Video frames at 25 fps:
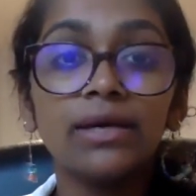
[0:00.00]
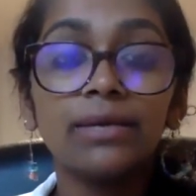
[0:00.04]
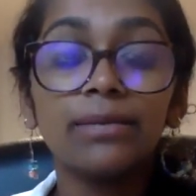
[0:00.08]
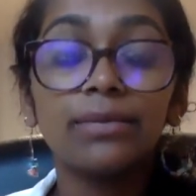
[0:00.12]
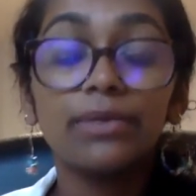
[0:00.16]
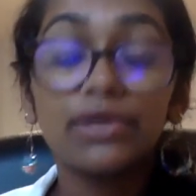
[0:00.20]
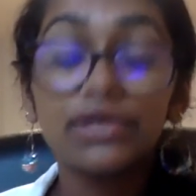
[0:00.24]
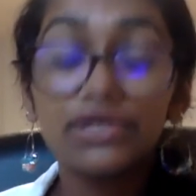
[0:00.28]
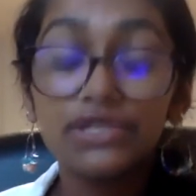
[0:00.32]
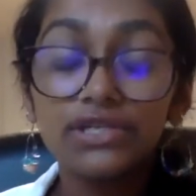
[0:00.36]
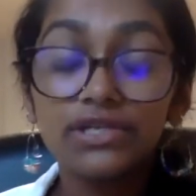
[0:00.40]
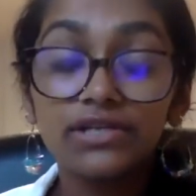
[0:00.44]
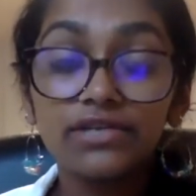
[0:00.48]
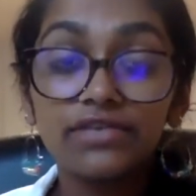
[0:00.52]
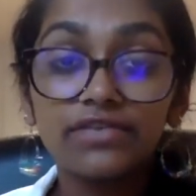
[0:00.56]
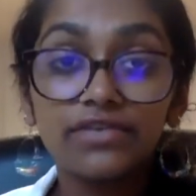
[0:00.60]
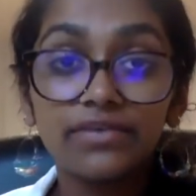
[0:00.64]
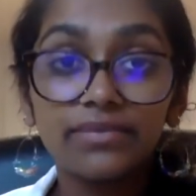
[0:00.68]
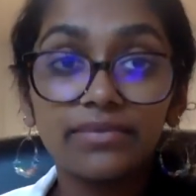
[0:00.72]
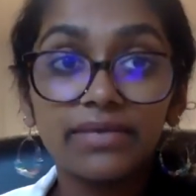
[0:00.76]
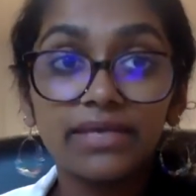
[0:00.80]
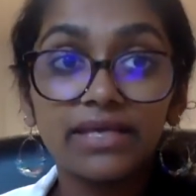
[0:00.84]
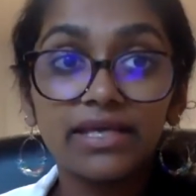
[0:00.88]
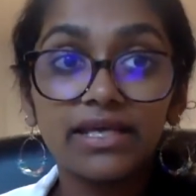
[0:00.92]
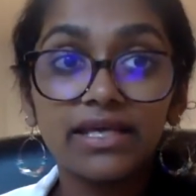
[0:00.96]
Personally,
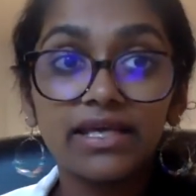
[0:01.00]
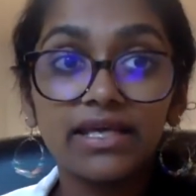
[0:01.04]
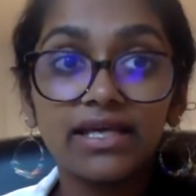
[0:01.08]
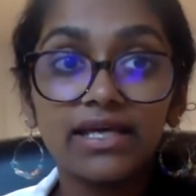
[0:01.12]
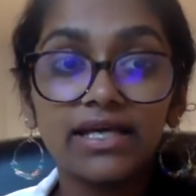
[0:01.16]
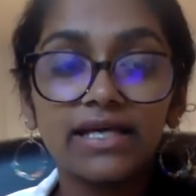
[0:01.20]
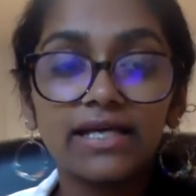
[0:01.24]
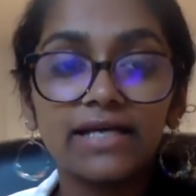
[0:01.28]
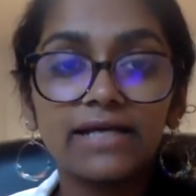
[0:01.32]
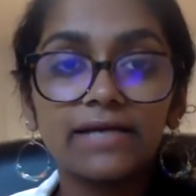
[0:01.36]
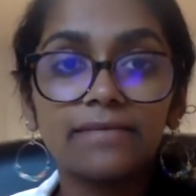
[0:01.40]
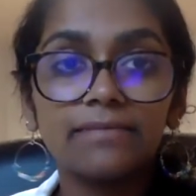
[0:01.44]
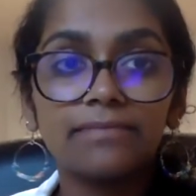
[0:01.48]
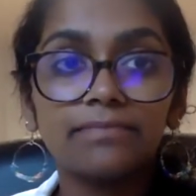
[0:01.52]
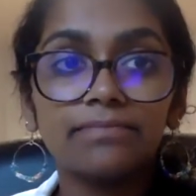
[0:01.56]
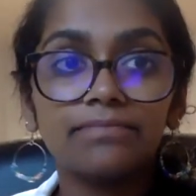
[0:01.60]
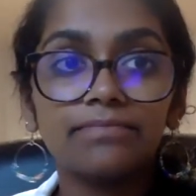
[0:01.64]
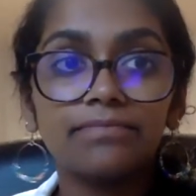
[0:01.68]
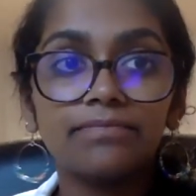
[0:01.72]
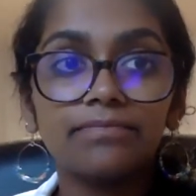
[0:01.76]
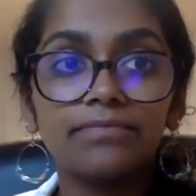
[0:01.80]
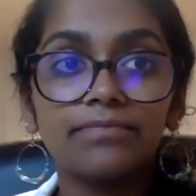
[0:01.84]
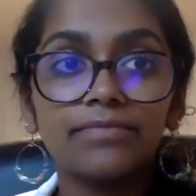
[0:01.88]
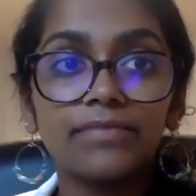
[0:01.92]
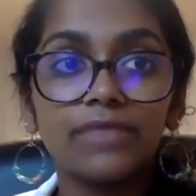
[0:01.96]
for me, um,
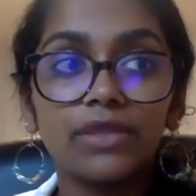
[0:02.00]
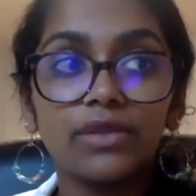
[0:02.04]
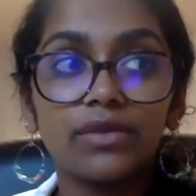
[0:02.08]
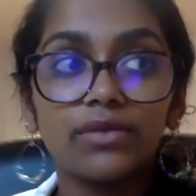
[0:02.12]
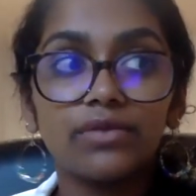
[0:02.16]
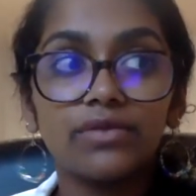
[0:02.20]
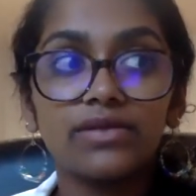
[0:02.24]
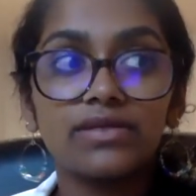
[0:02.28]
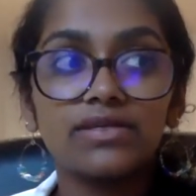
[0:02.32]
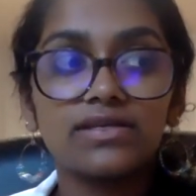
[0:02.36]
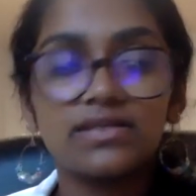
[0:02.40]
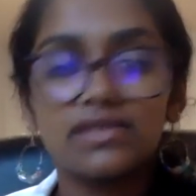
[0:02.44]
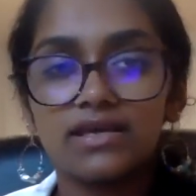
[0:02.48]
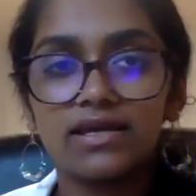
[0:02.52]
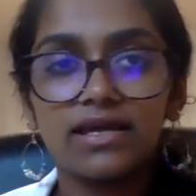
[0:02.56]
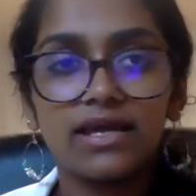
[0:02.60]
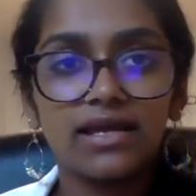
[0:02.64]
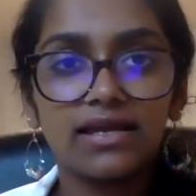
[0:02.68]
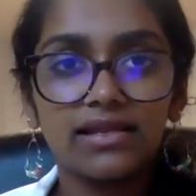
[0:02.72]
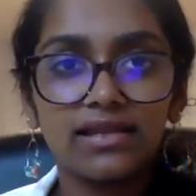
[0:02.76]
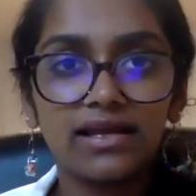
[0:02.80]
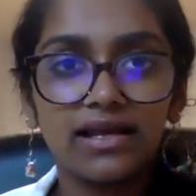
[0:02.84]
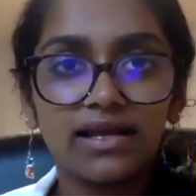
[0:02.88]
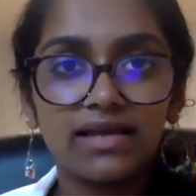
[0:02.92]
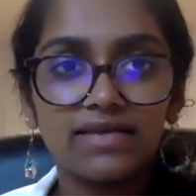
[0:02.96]
you know this
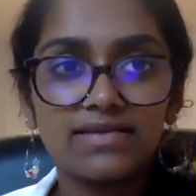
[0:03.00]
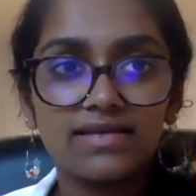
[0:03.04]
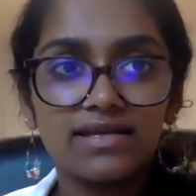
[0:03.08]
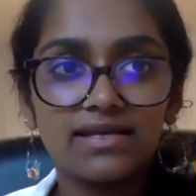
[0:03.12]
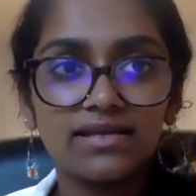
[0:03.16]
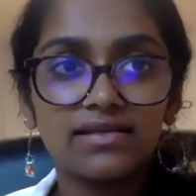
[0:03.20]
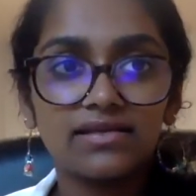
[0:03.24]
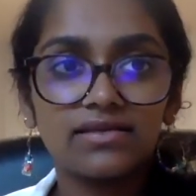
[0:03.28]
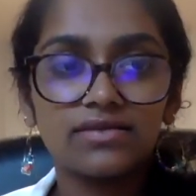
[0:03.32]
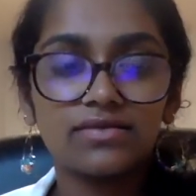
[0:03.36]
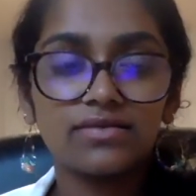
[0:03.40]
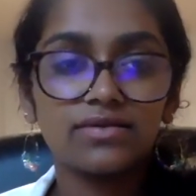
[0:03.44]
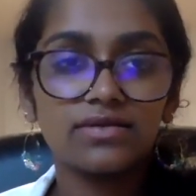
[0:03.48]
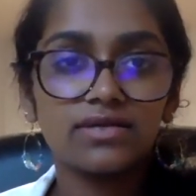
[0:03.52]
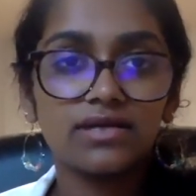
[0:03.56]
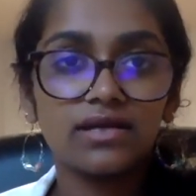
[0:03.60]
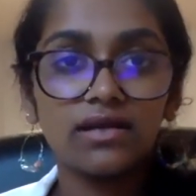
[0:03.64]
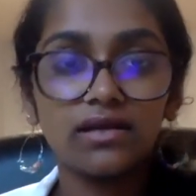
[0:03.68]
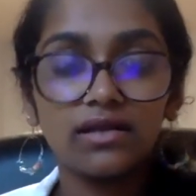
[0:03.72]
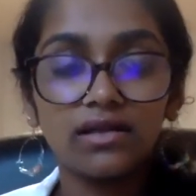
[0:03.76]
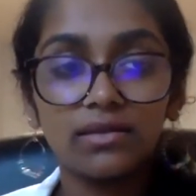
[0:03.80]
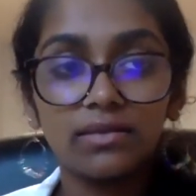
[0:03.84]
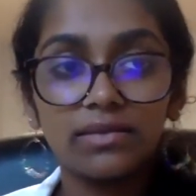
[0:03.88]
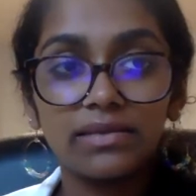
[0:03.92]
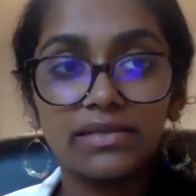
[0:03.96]
again like i said this was a
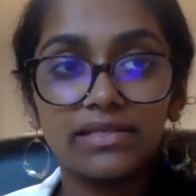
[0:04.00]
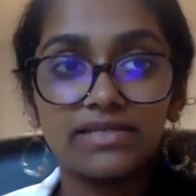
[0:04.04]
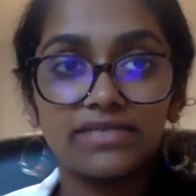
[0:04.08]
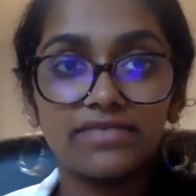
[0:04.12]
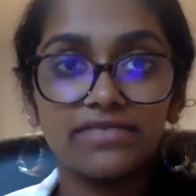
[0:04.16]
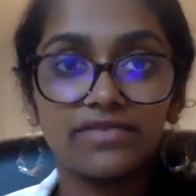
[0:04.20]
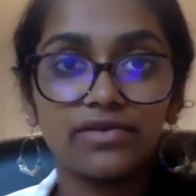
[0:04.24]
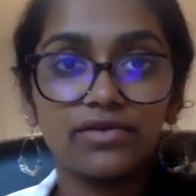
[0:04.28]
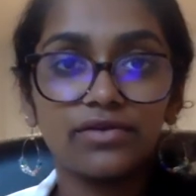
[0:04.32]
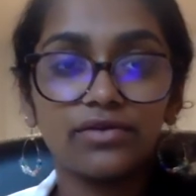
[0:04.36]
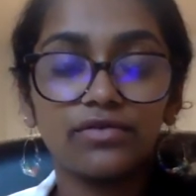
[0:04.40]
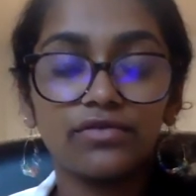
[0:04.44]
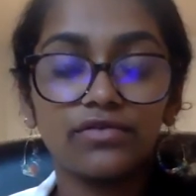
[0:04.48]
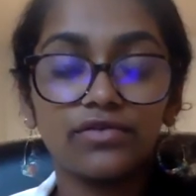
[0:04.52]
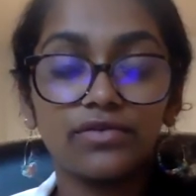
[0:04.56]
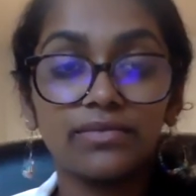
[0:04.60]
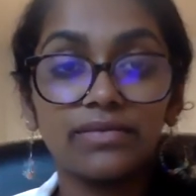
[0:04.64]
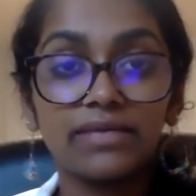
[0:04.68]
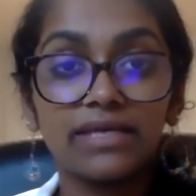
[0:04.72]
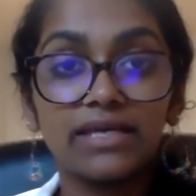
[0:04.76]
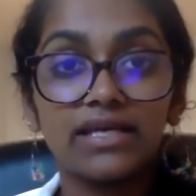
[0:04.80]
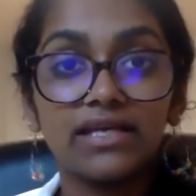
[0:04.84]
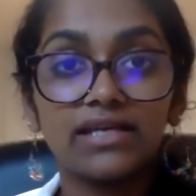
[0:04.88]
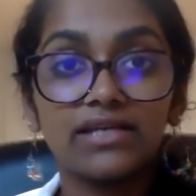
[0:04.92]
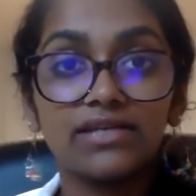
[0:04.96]
little bit difficult for
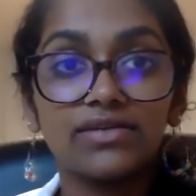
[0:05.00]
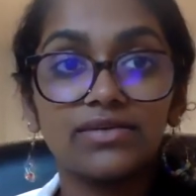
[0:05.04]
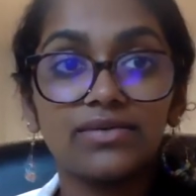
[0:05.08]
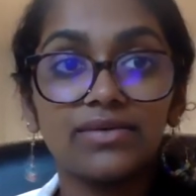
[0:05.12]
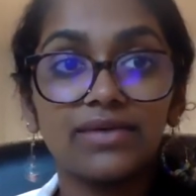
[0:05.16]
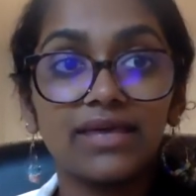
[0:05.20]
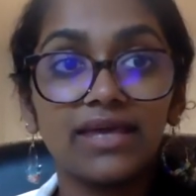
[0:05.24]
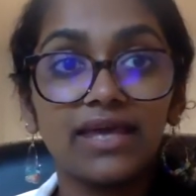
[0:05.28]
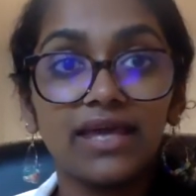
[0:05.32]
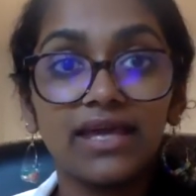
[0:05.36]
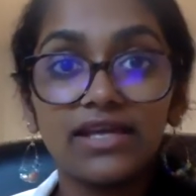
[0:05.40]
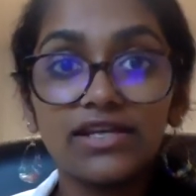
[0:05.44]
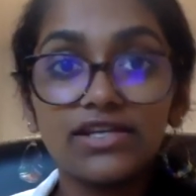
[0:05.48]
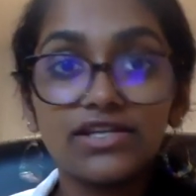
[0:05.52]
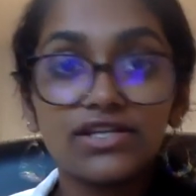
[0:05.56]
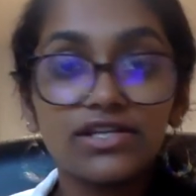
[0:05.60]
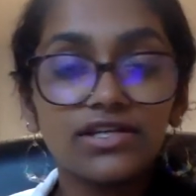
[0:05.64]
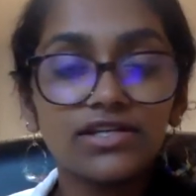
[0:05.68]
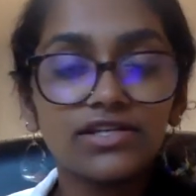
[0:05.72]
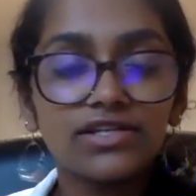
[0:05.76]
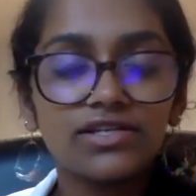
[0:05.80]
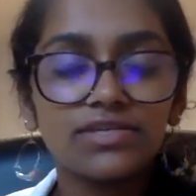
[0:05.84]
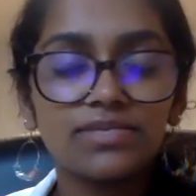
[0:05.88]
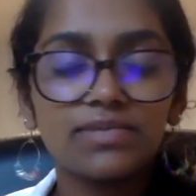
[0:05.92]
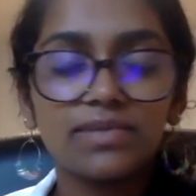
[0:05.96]
me to engage
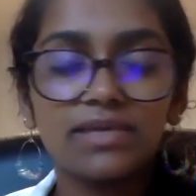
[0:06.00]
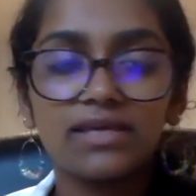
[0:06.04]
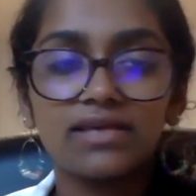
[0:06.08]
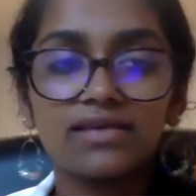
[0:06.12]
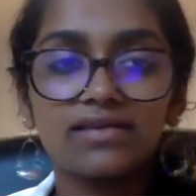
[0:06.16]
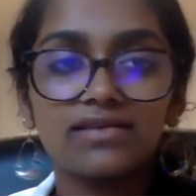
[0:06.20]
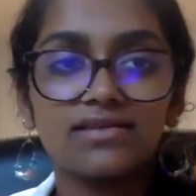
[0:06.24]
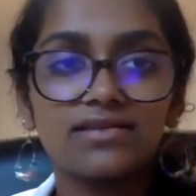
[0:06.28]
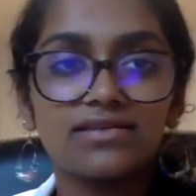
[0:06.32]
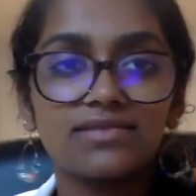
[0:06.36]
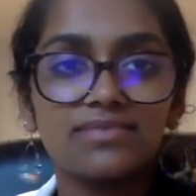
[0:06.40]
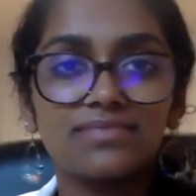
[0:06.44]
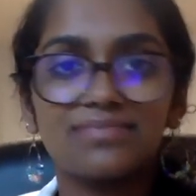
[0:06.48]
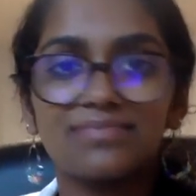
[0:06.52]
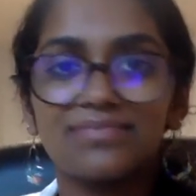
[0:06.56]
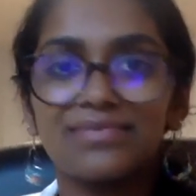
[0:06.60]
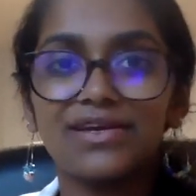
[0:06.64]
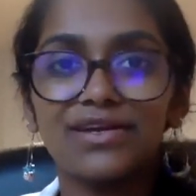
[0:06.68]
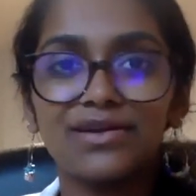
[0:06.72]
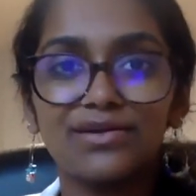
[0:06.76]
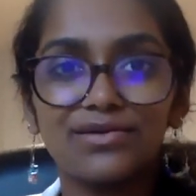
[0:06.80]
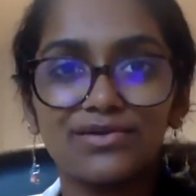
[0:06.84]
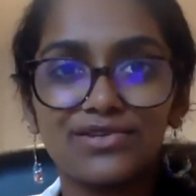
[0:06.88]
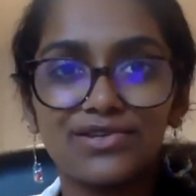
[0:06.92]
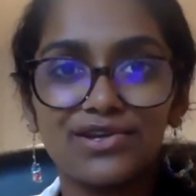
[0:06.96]
in just because
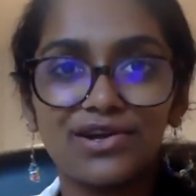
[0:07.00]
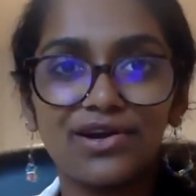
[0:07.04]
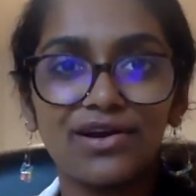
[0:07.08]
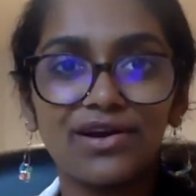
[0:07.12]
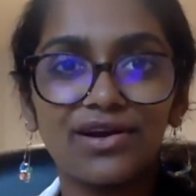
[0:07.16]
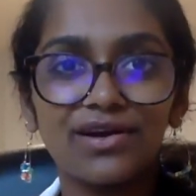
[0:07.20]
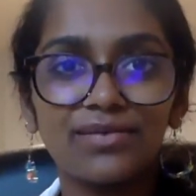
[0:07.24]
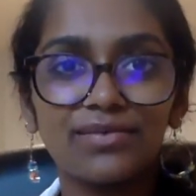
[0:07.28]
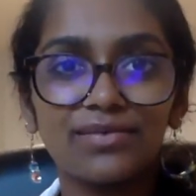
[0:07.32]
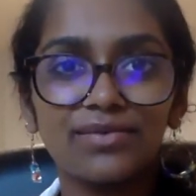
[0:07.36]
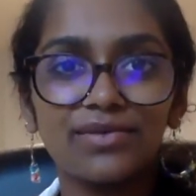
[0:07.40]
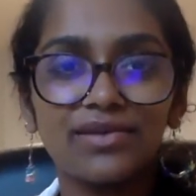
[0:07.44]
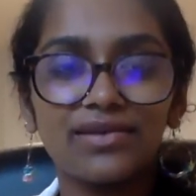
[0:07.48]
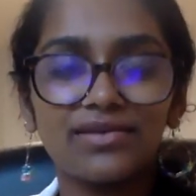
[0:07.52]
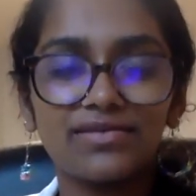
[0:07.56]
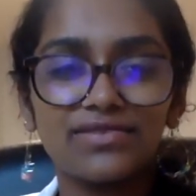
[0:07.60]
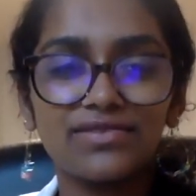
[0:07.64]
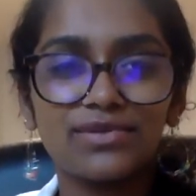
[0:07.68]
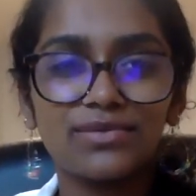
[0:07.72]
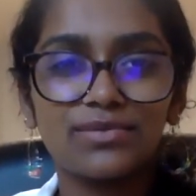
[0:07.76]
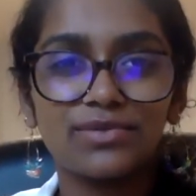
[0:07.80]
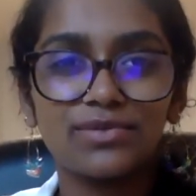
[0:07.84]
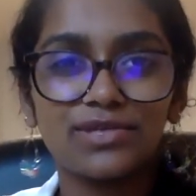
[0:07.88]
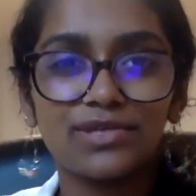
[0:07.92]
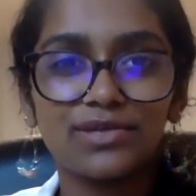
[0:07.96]
you know it's hard when you have
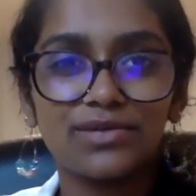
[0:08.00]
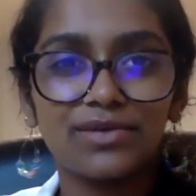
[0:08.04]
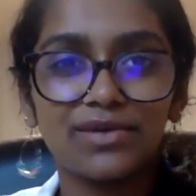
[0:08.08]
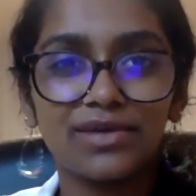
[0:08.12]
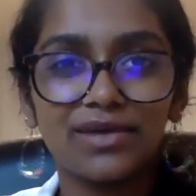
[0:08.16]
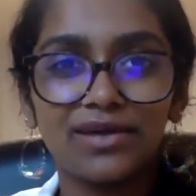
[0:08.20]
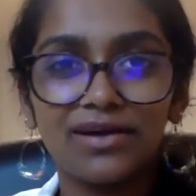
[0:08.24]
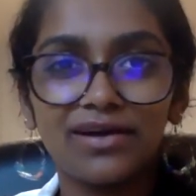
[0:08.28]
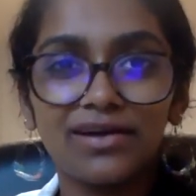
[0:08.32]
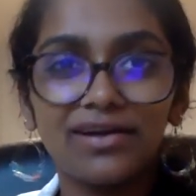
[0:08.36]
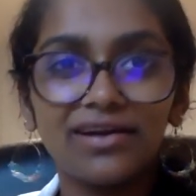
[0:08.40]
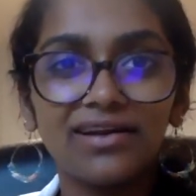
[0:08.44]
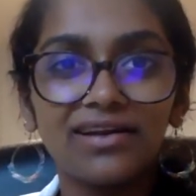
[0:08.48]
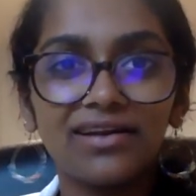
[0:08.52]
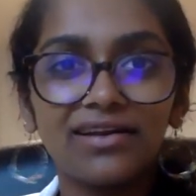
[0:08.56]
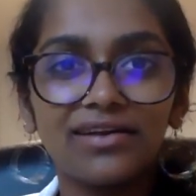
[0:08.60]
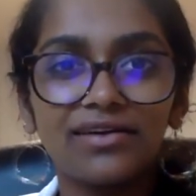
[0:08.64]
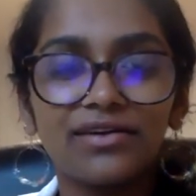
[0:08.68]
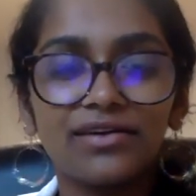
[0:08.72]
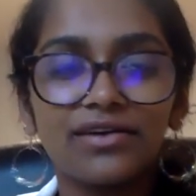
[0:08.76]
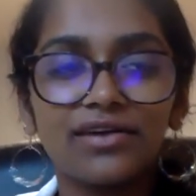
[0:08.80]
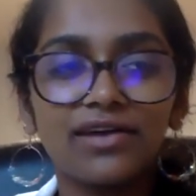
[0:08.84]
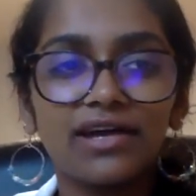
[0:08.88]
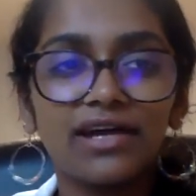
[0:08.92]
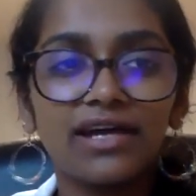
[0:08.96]
so much going on in
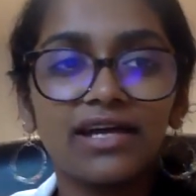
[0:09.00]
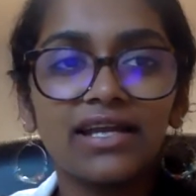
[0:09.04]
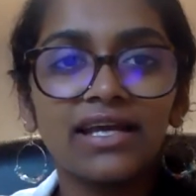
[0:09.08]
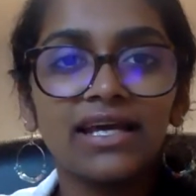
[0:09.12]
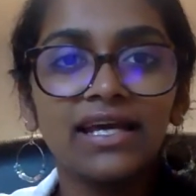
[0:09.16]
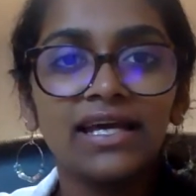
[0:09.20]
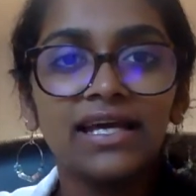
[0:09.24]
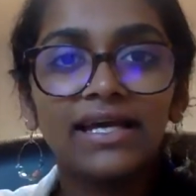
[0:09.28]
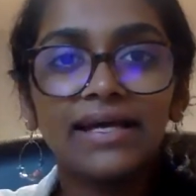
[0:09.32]
undergrad